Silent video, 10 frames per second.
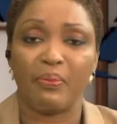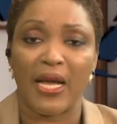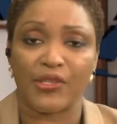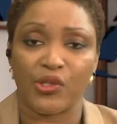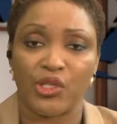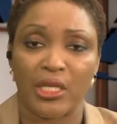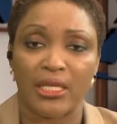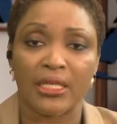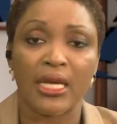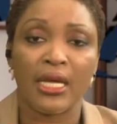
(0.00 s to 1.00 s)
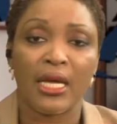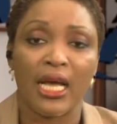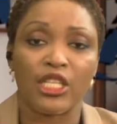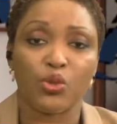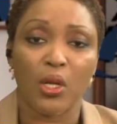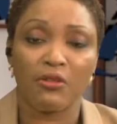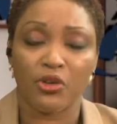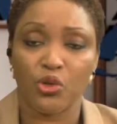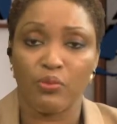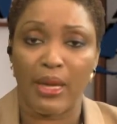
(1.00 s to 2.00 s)
passengers, and 12
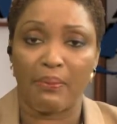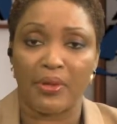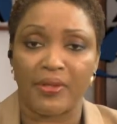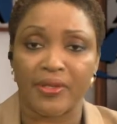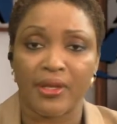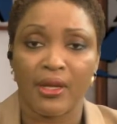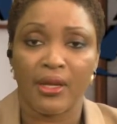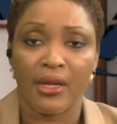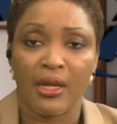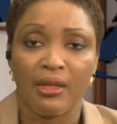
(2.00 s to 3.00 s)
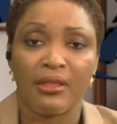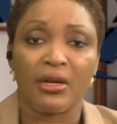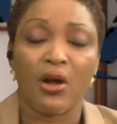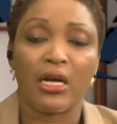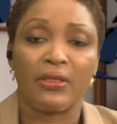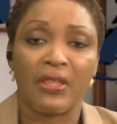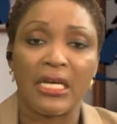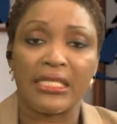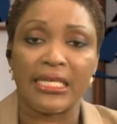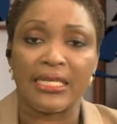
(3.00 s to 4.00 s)
crew members. There are
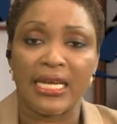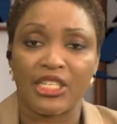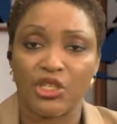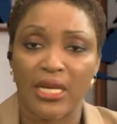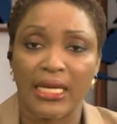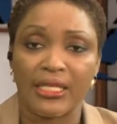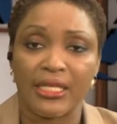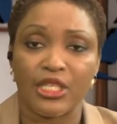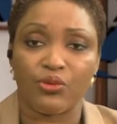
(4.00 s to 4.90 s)
13 nationalities